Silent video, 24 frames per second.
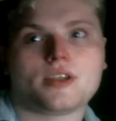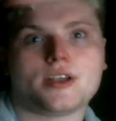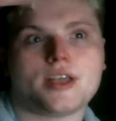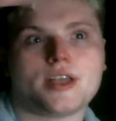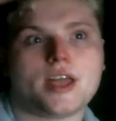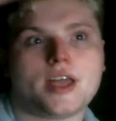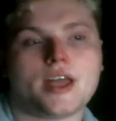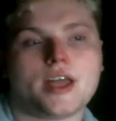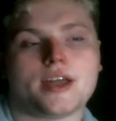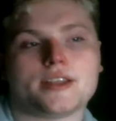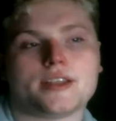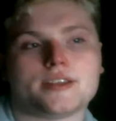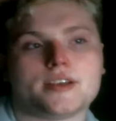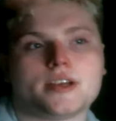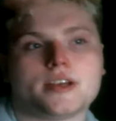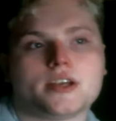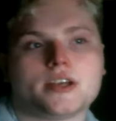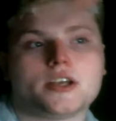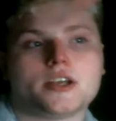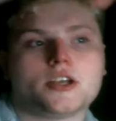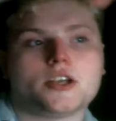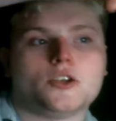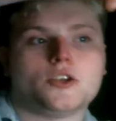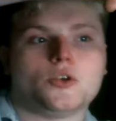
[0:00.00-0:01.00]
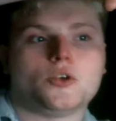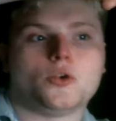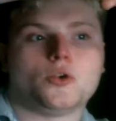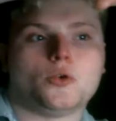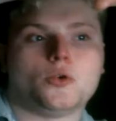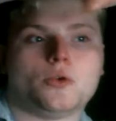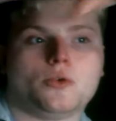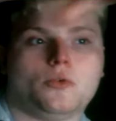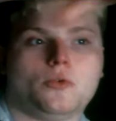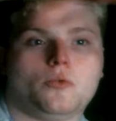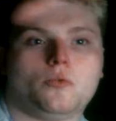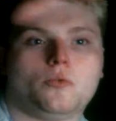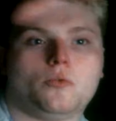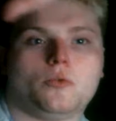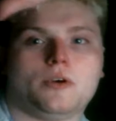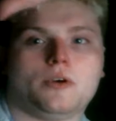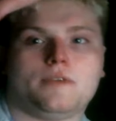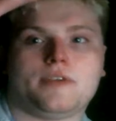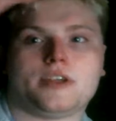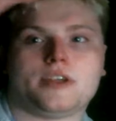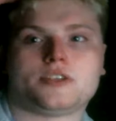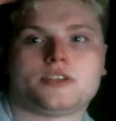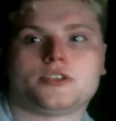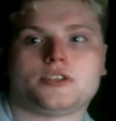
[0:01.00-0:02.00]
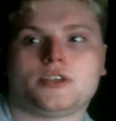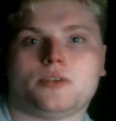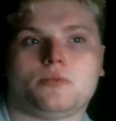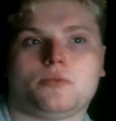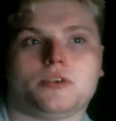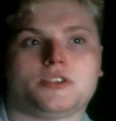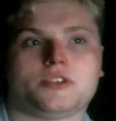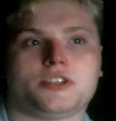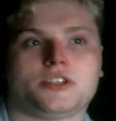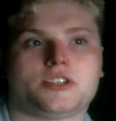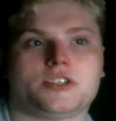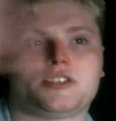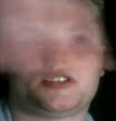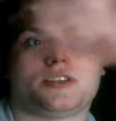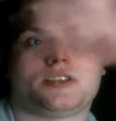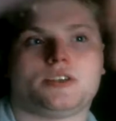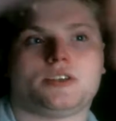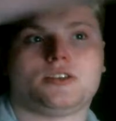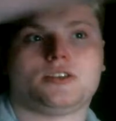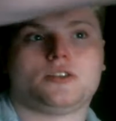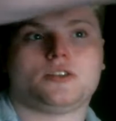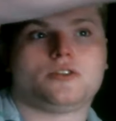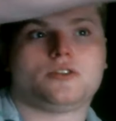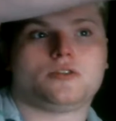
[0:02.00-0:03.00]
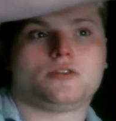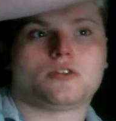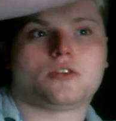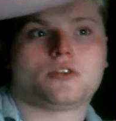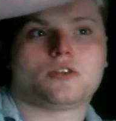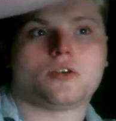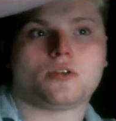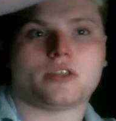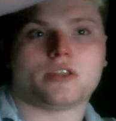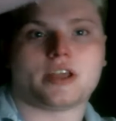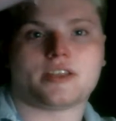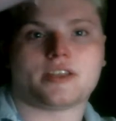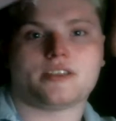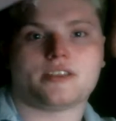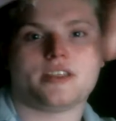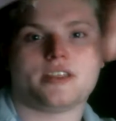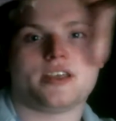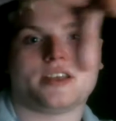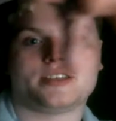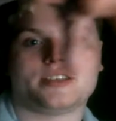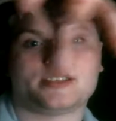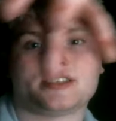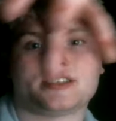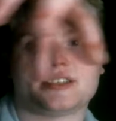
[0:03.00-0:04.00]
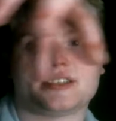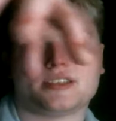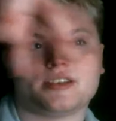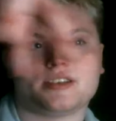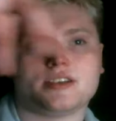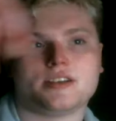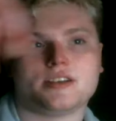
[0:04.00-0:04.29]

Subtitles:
And you will eventually just go like this,